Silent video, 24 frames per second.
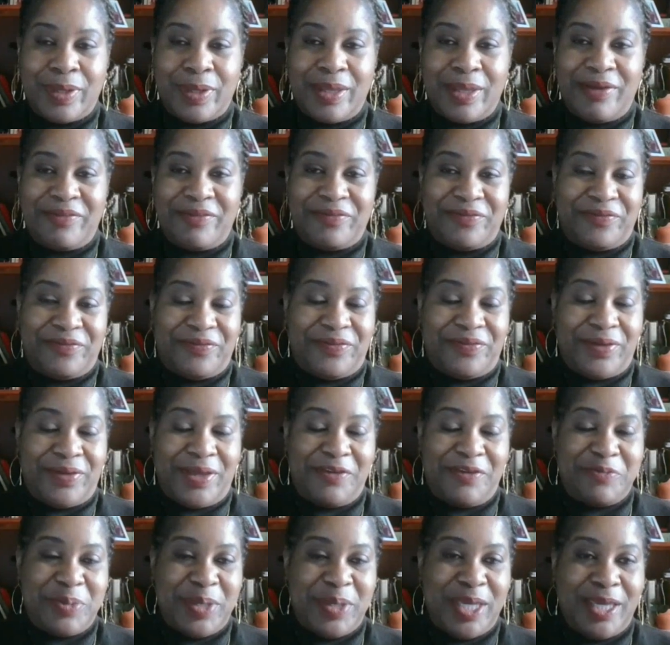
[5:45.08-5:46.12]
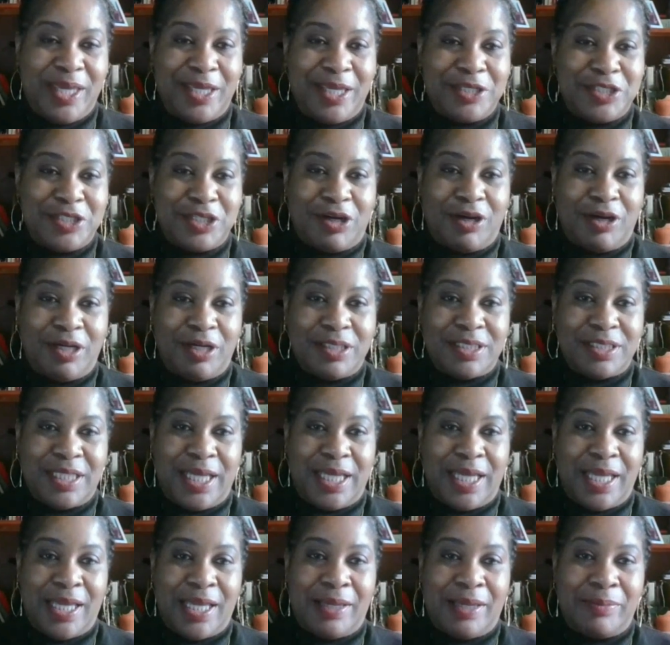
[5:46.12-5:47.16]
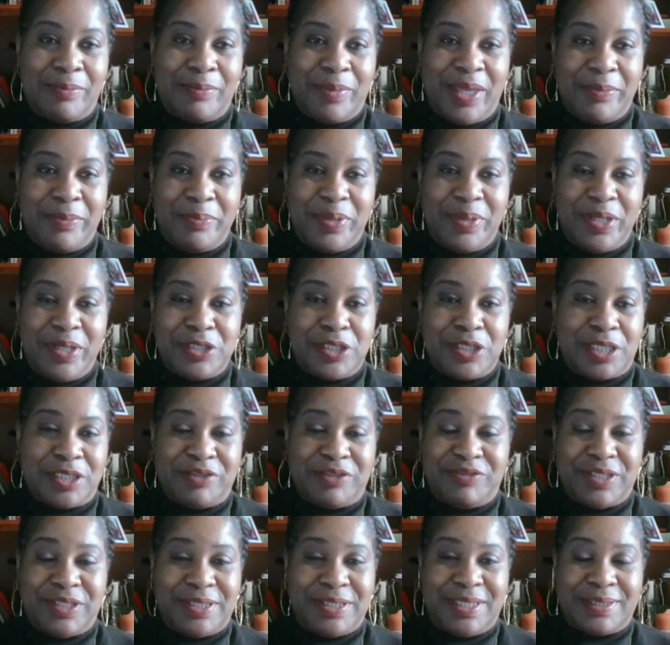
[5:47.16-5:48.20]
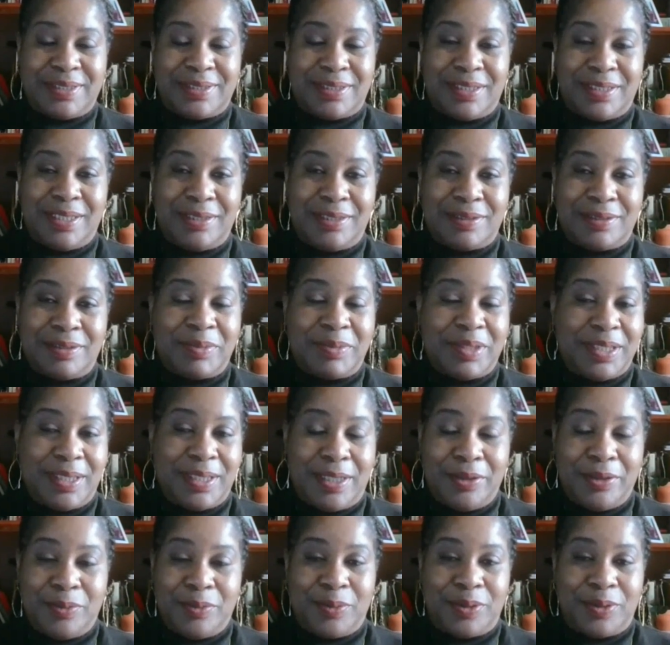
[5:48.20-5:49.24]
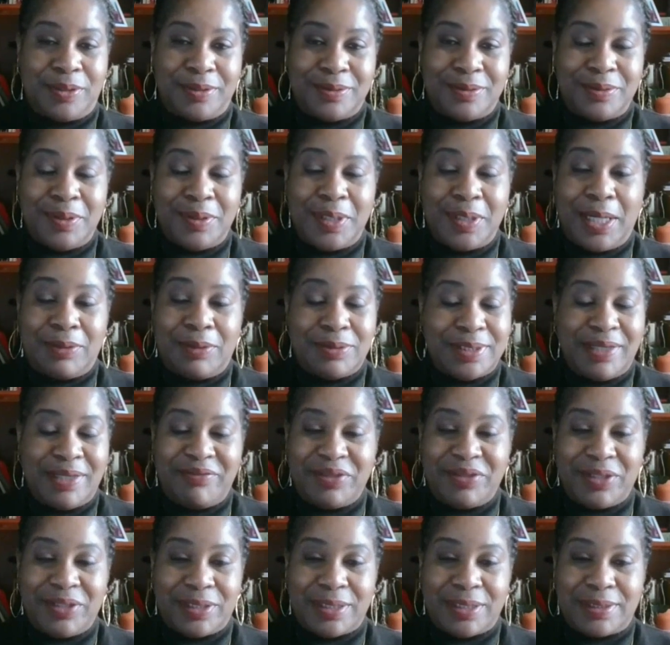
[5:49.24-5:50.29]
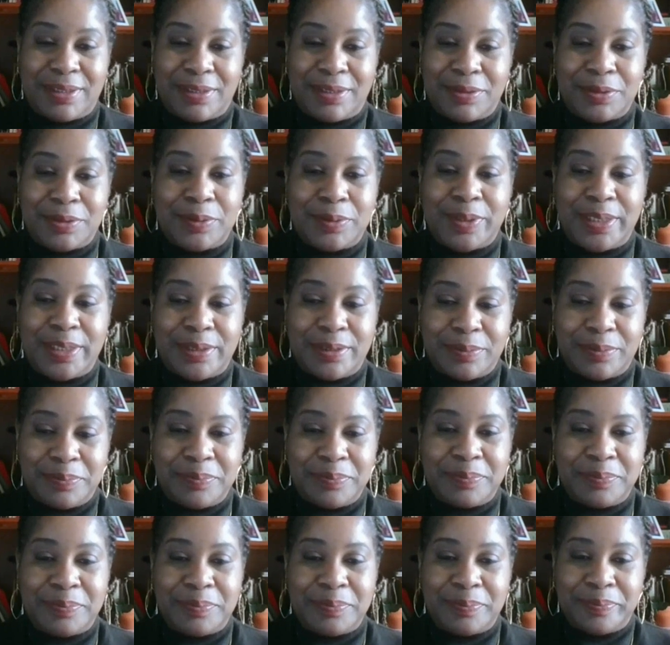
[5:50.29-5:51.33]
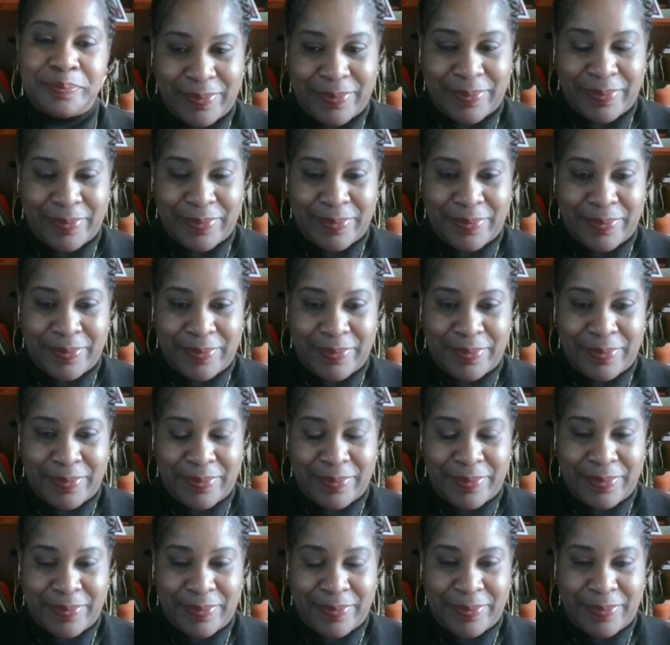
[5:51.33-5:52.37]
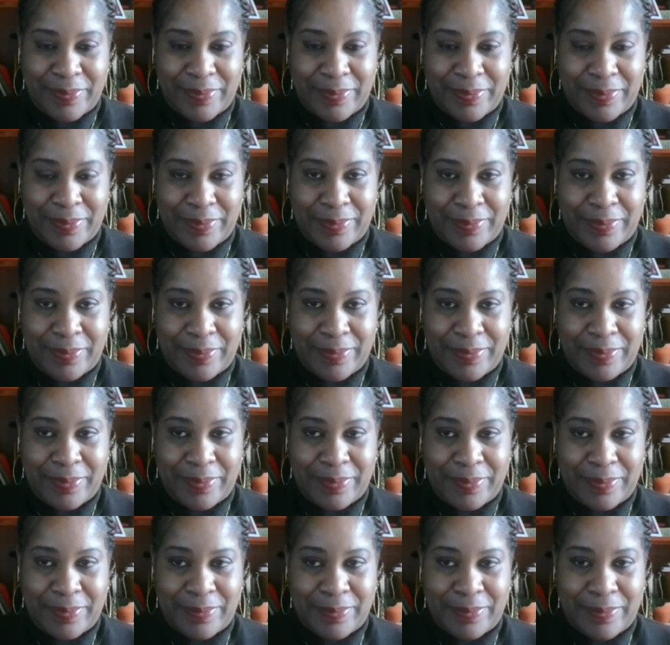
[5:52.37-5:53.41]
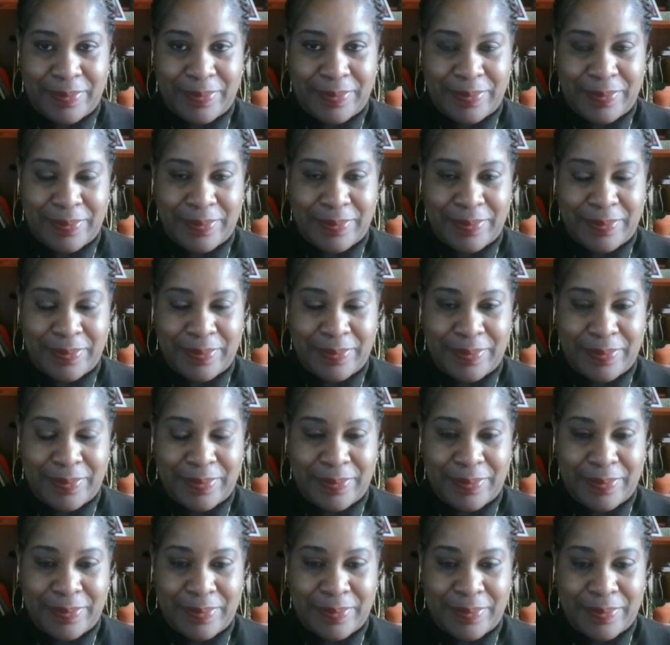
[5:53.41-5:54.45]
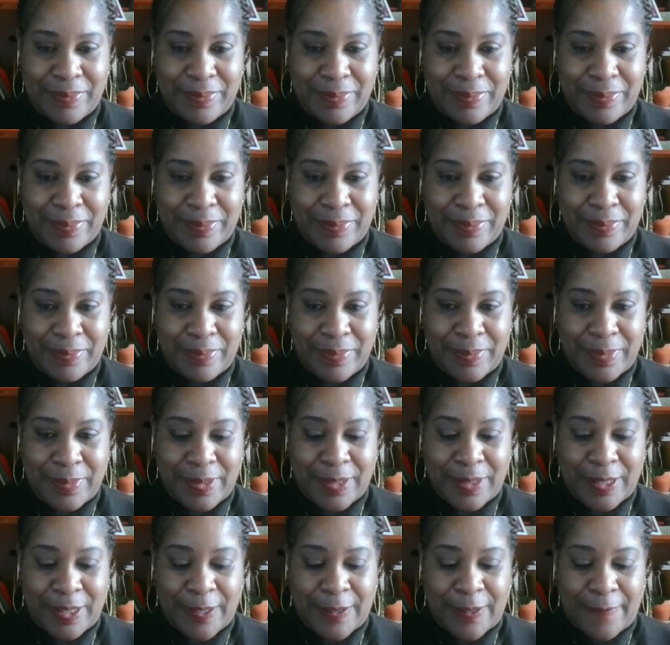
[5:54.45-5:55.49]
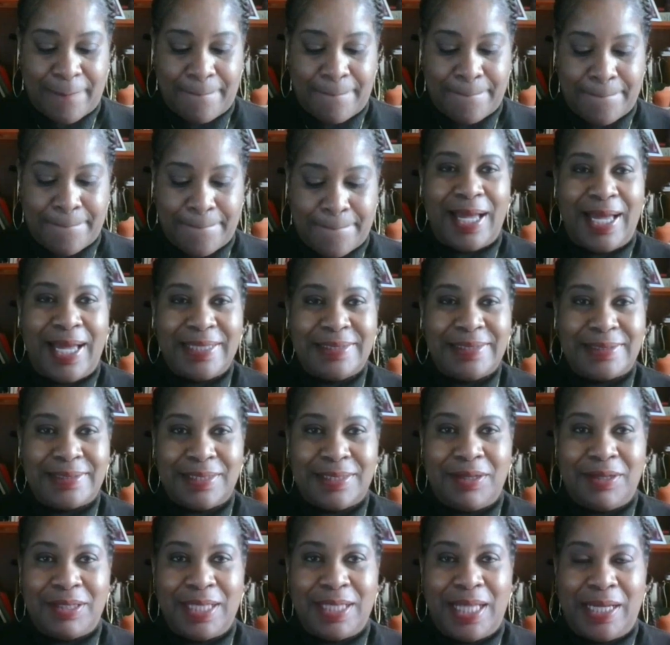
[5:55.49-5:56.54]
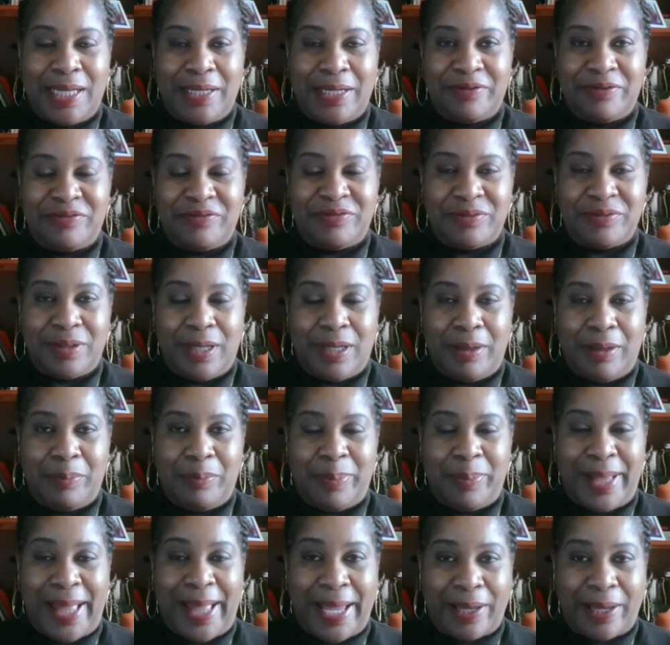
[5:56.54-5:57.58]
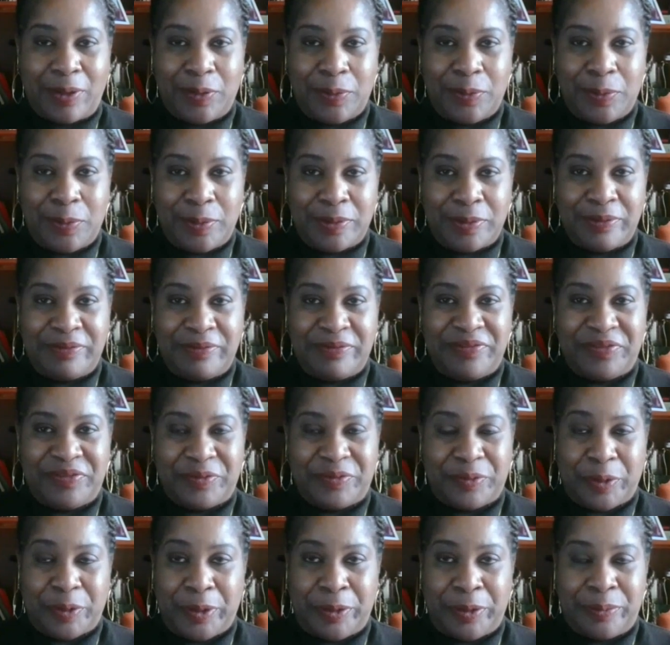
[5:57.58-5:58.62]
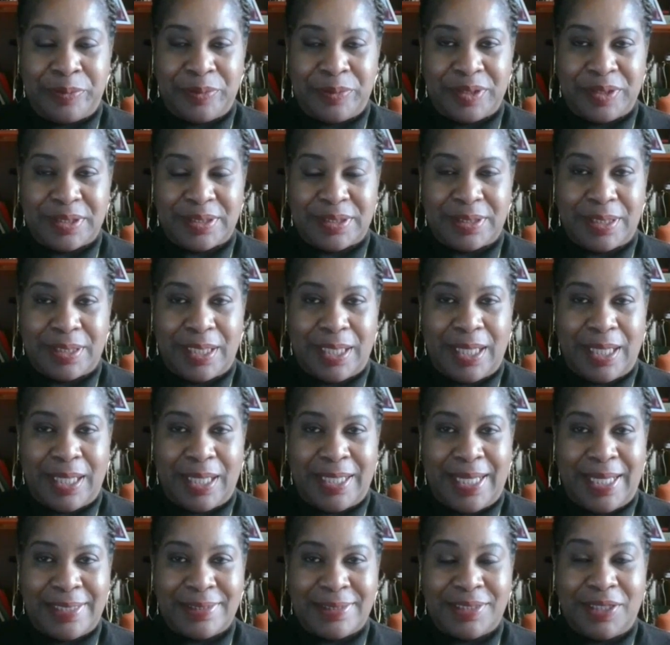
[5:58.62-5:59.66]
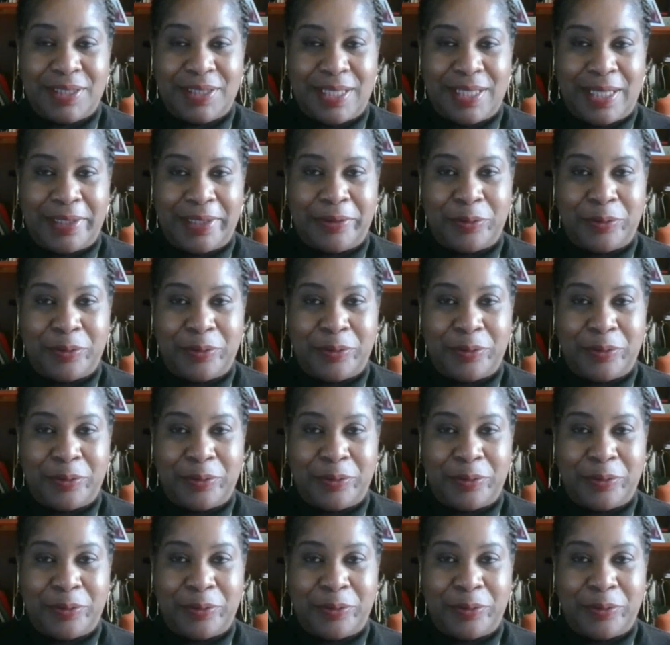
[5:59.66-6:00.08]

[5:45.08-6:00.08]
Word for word: if if being in charge and and being in charge of your destiny is something that you want to do, I would definitely consider do it. What aspect of being a Black owned, woman owned law firm are you most proud of? I see a lot of, of Black owned firms and I see a lot